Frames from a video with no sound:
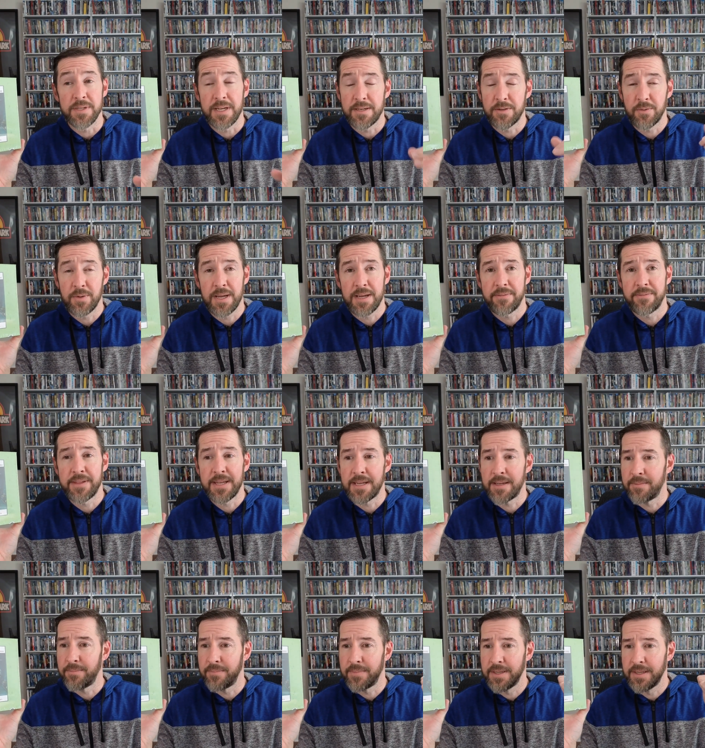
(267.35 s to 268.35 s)
I do have
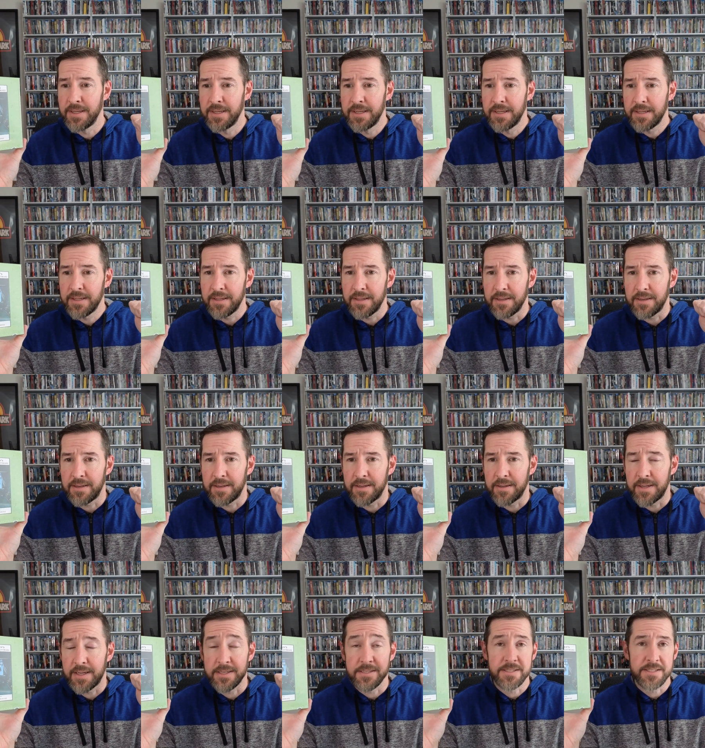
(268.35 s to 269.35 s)
them
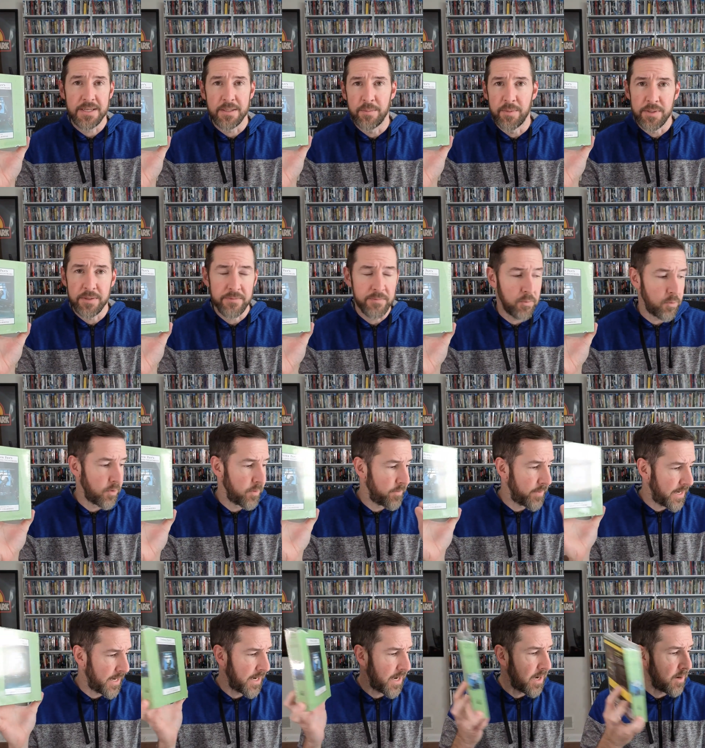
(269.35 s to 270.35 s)
on steelbook form
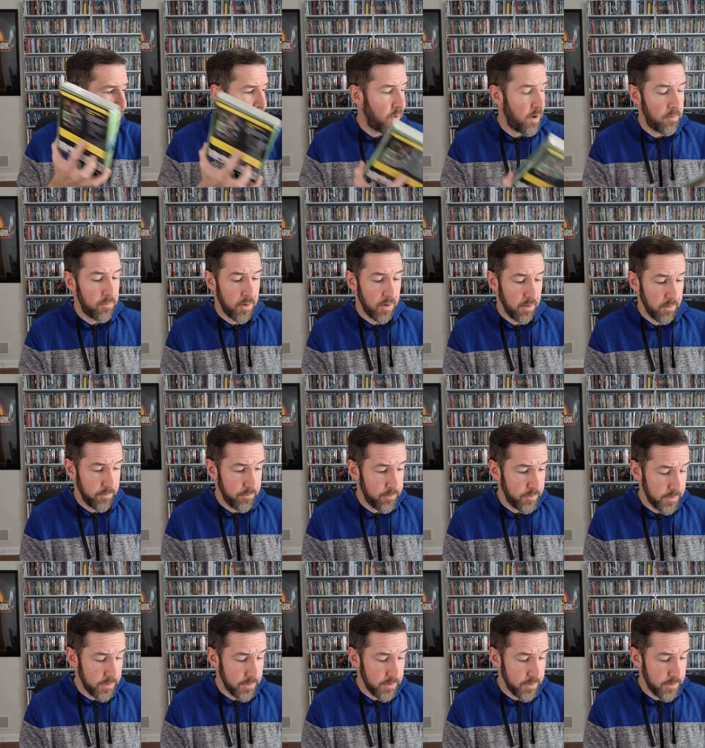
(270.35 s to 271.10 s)
that I got at Walmart,